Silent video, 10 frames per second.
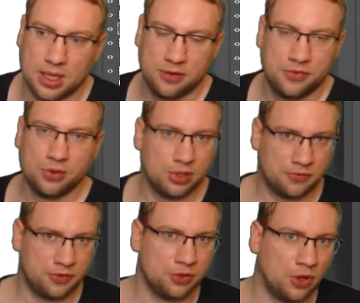if
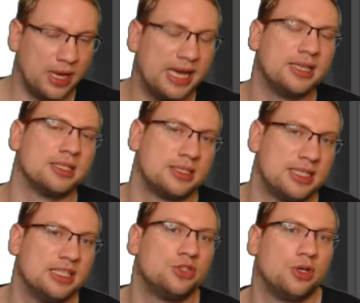you know, hey, this
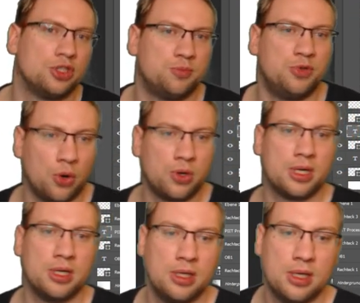sensor is
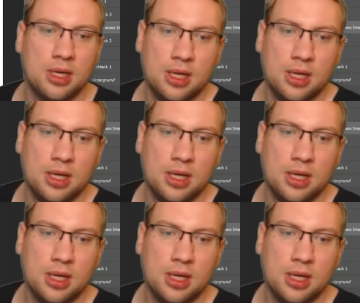broken,